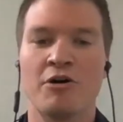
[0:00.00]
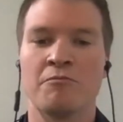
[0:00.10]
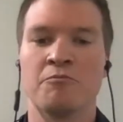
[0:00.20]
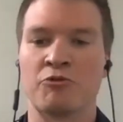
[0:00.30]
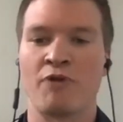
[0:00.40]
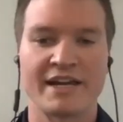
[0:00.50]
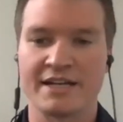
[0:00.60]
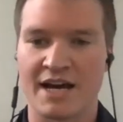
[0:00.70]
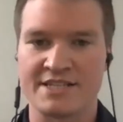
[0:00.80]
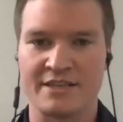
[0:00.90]
the, but
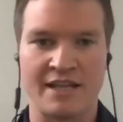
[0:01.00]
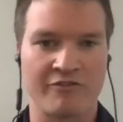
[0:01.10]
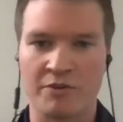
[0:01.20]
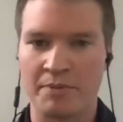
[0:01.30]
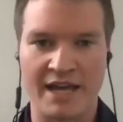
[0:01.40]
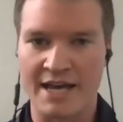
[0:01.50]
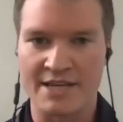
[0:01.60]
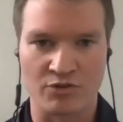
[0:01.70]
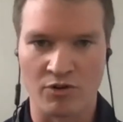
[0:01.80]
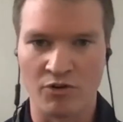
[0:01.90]
recognizing that everybody
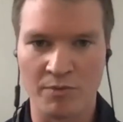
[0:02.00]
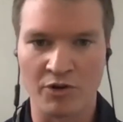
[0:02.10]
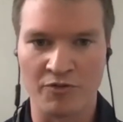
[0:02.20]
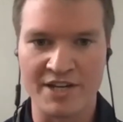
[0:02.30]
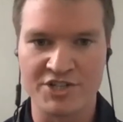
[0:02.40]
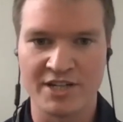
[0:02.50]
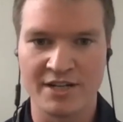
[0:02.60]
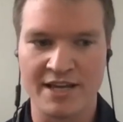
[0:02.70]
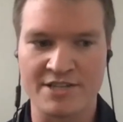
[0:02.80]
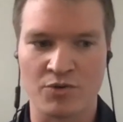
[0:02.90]
has their own
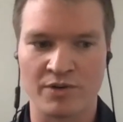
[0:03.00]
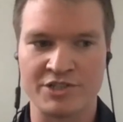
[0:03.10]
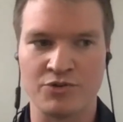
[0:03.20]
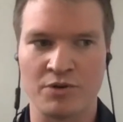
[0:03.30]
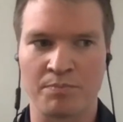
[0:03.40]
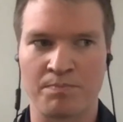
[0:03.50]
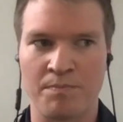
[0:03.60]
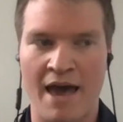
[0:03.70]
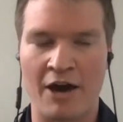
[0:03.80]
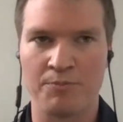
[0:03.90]
motivation is going to
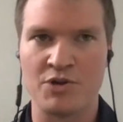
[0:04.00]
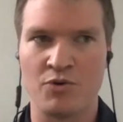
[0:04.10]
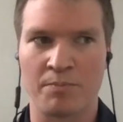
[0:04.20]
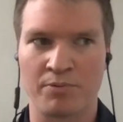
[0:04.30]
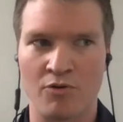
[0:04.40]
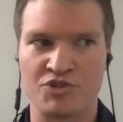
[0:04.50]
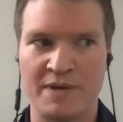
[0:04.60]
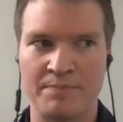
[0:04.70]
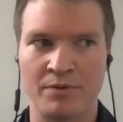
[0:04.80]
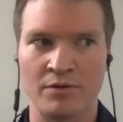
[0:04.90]
help you approach
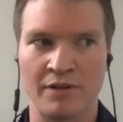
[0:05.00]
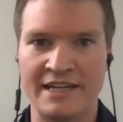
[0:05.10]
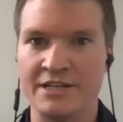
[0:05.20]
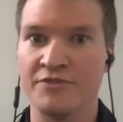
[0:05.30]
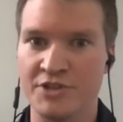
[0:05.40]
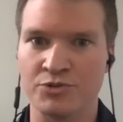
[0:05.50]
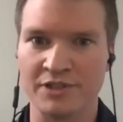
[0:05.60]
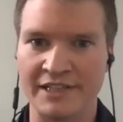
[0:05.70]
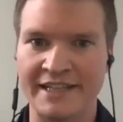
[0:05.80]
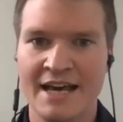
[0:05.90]
people
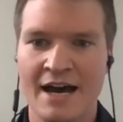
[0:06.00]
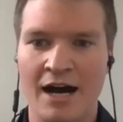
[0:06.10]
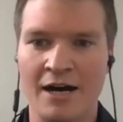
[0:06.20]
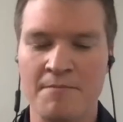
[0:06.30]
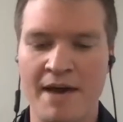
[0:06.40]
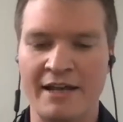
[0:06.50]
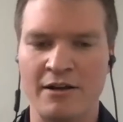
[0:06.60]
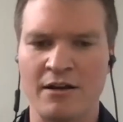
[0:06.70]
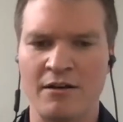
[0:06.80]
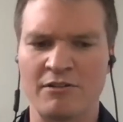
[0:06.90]
individually um,
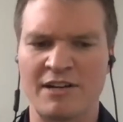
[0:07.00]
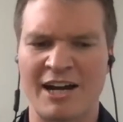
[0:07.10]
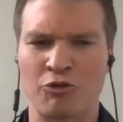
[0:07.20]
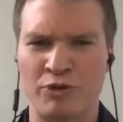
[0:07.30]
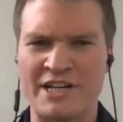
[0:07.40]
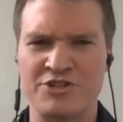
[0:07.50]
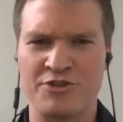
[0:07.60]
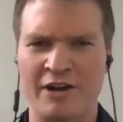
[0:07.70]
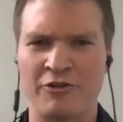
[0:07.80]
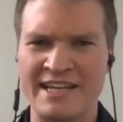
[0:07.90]
and kind of reach
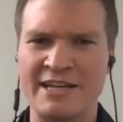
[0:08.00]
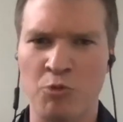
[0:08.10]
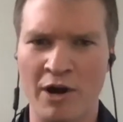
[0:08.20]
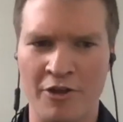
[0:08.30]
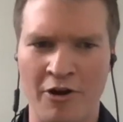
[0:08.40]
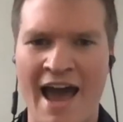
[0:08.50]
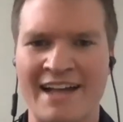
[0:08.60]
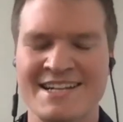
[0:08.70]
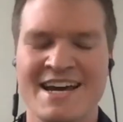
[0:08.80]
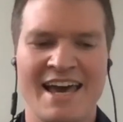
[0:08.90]
their need where they're at.